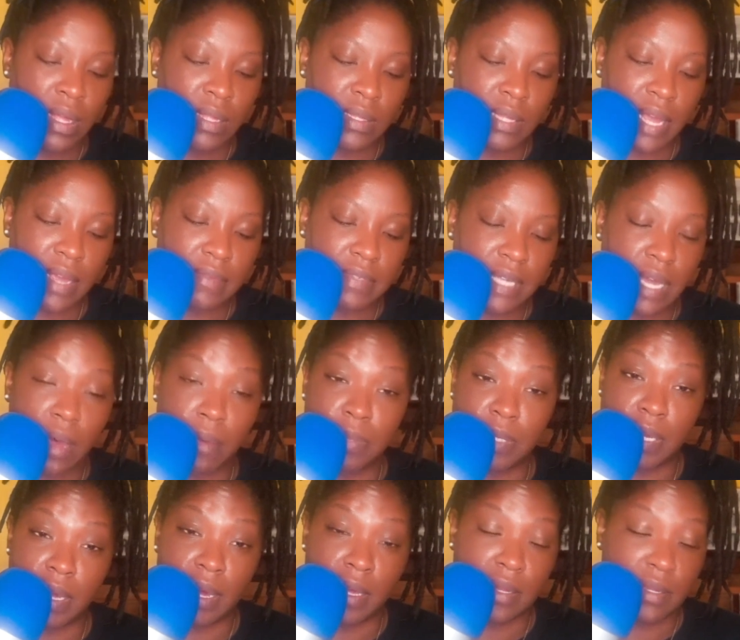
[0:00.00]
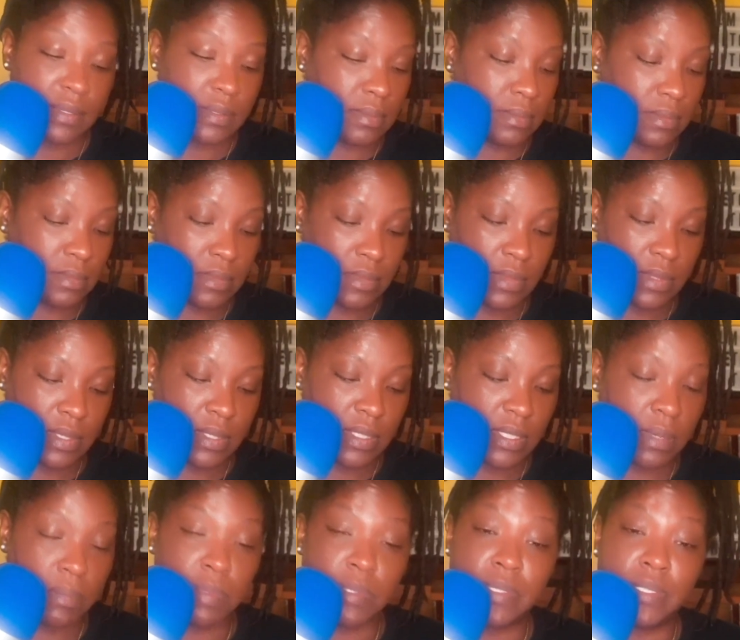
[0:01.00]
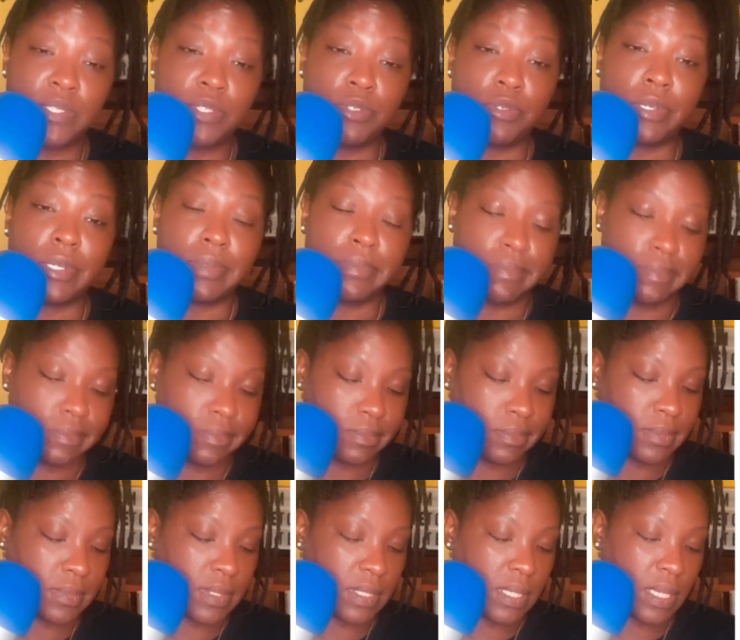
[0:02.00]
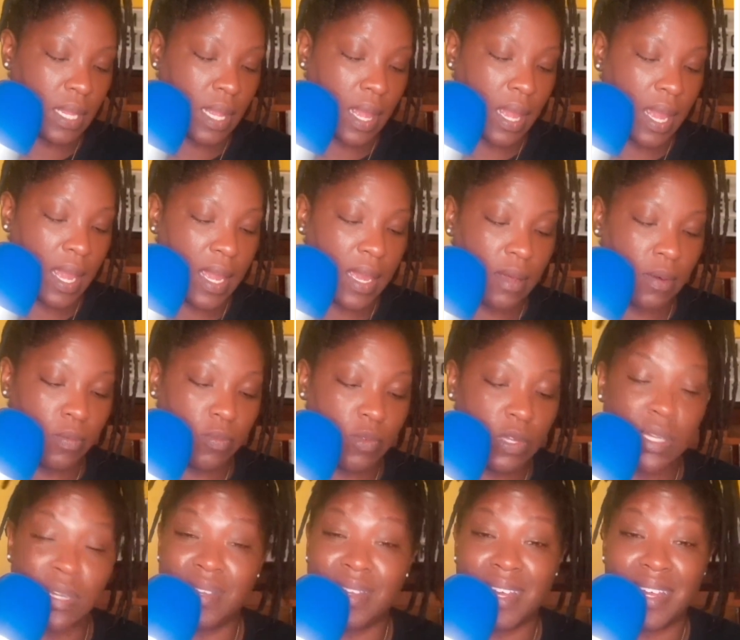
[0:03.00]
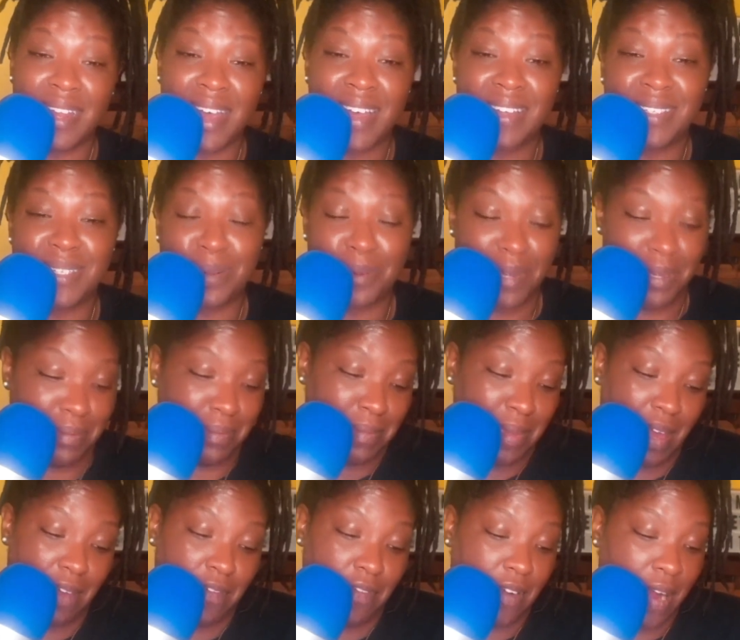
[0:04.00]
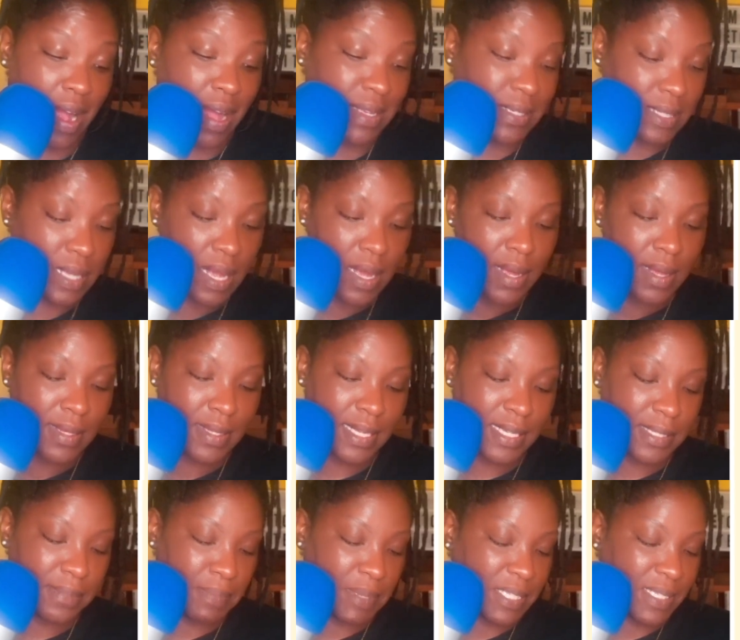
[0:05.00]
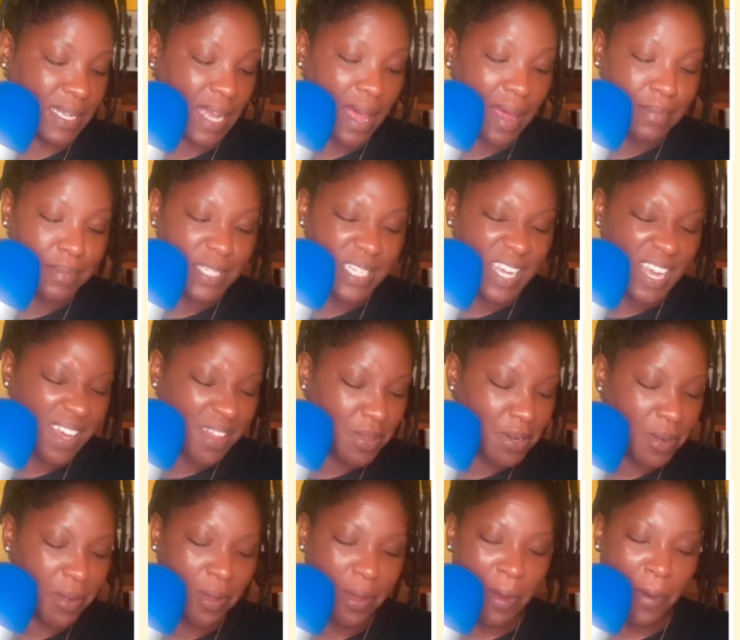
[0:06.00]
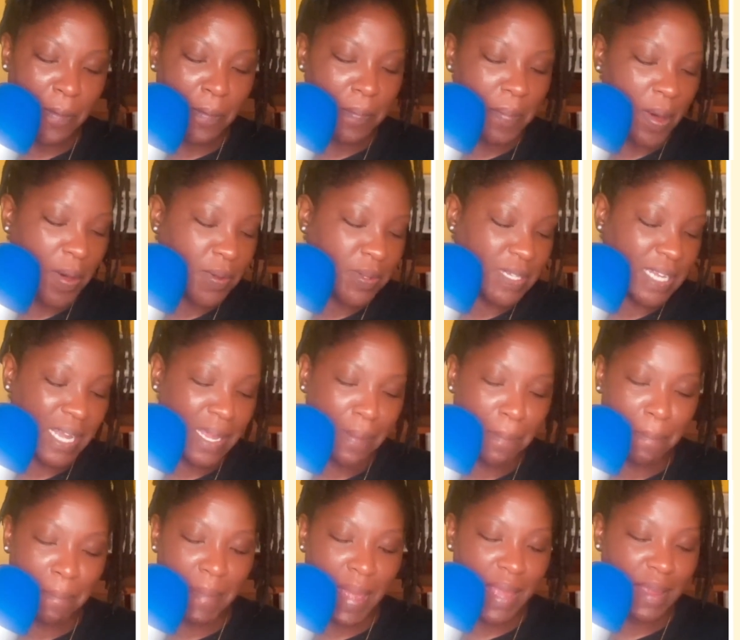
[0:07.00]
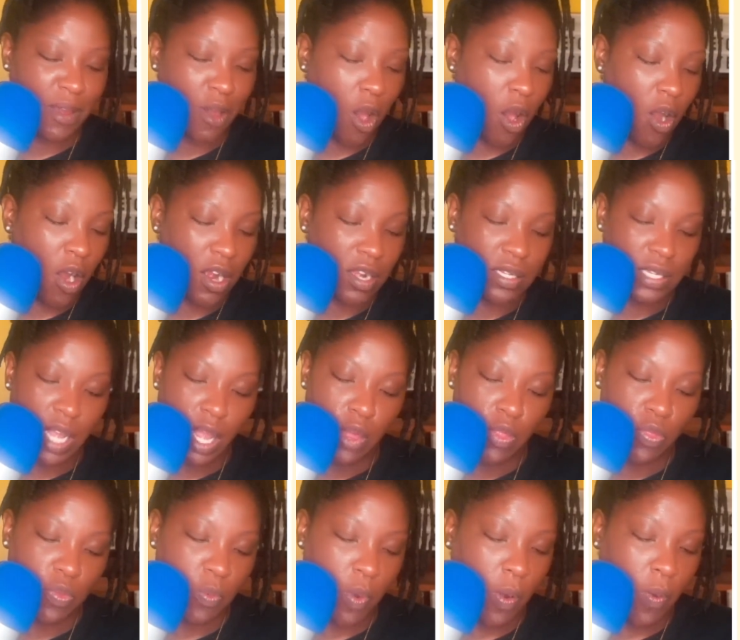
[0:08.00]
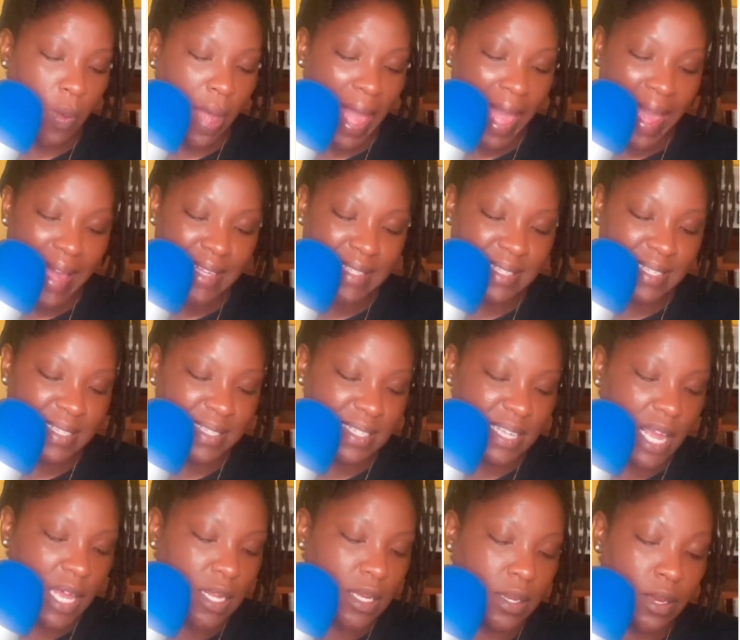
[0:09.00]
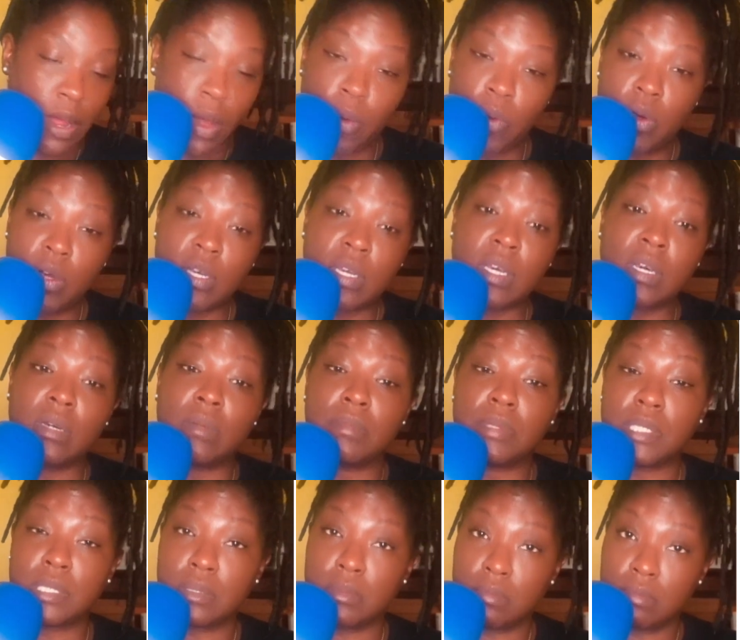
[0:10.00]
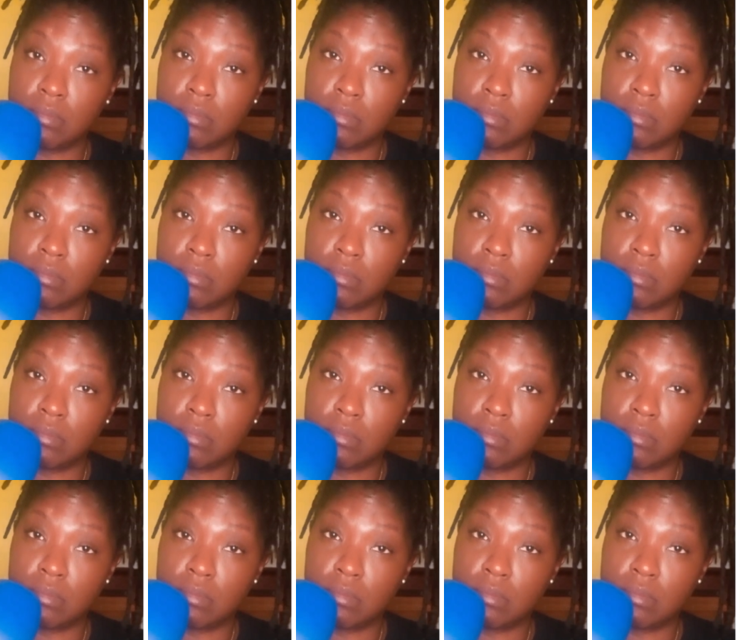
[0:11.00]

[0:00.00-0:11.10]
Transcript: Life's complicated. Simple and short. And we could get ice cream and fries. Let's spend time together, go bowling, make art, throw axes, no hookups.